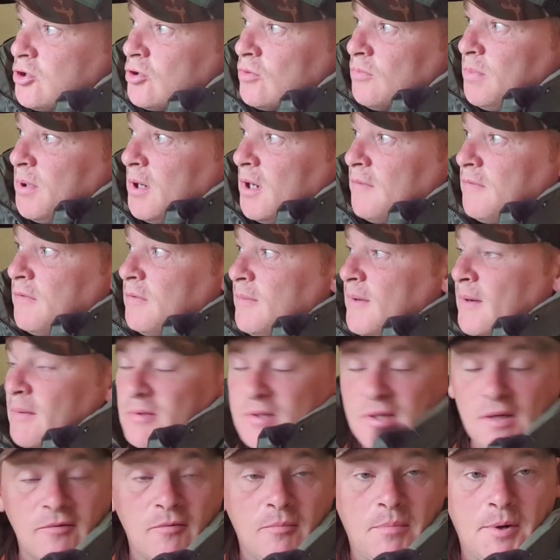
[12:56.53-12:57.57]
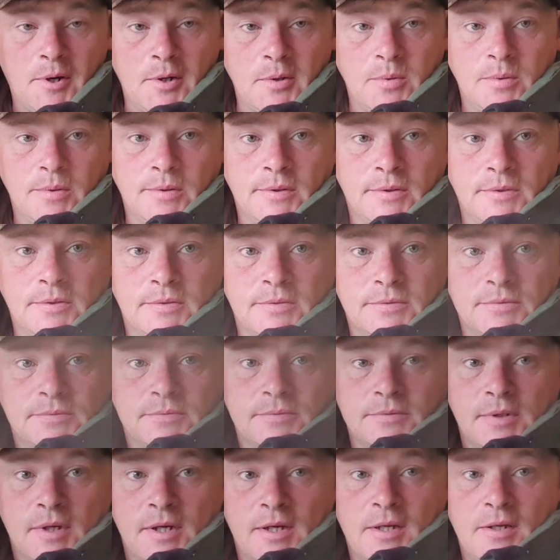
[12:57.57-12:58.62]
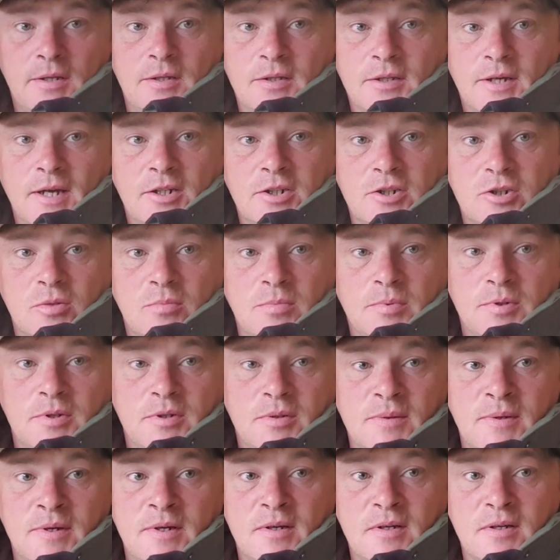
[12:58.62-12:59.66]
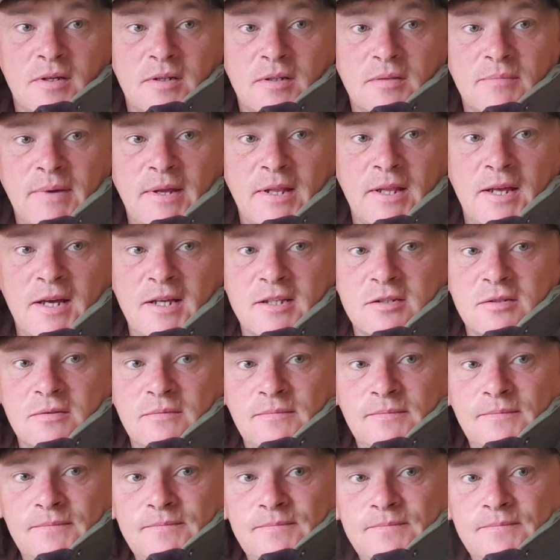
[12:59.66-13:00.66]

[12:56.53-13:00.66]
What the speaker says: jump off and make myself a brew, and I'll catch you up with you a bit later.